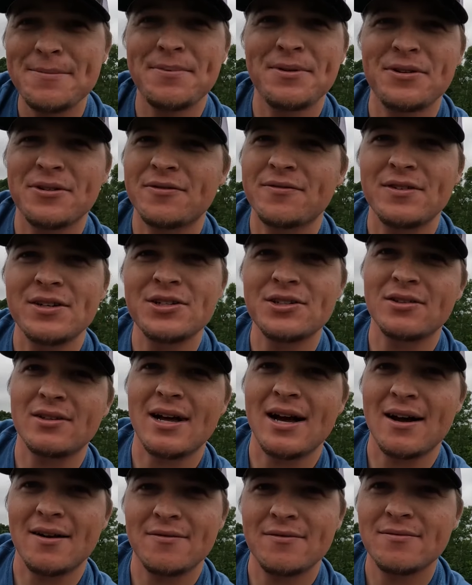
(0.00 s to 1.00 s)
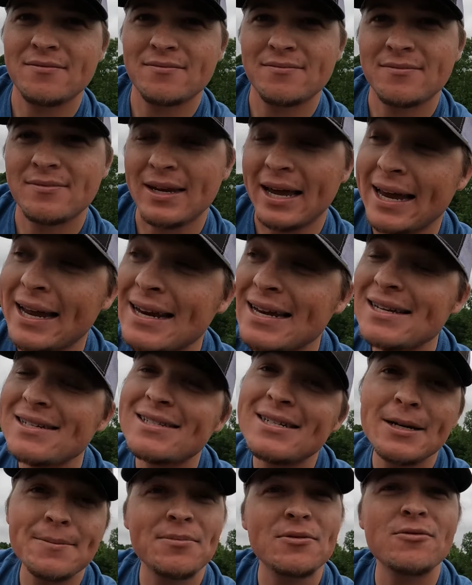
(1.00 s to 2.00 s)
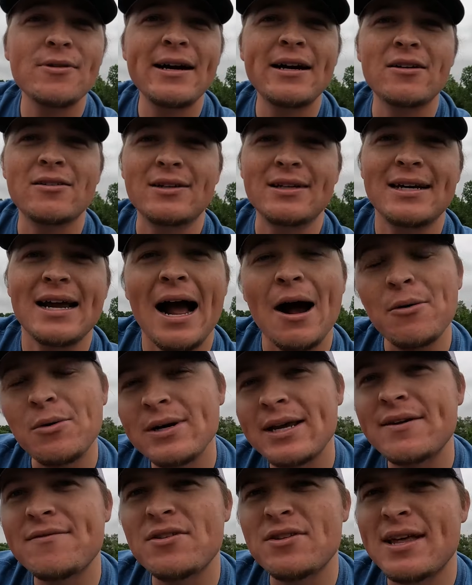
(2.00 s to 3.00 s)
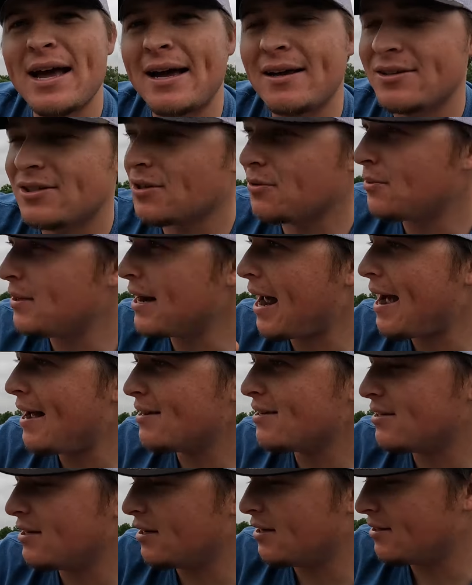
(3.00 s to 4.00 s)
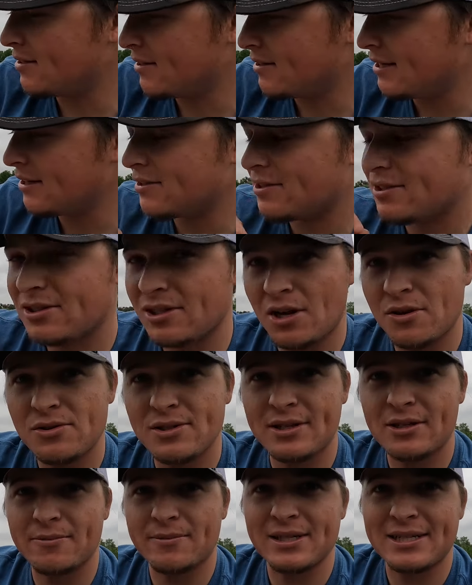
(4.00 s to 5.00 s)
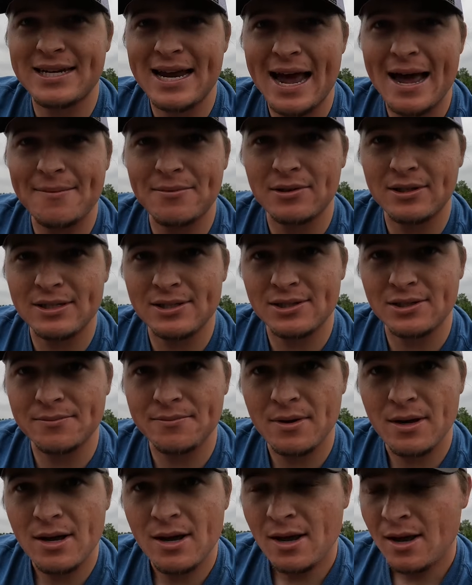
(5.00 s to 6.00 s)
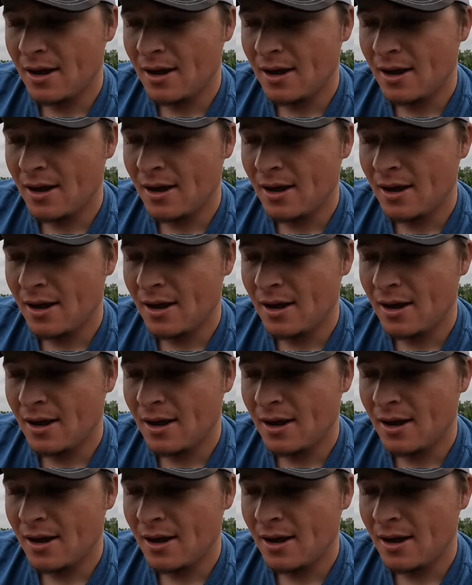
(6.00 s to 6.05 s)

keeping your fish alive. It is temporarily, I will give you that. So what ice does is it slows their metabolism.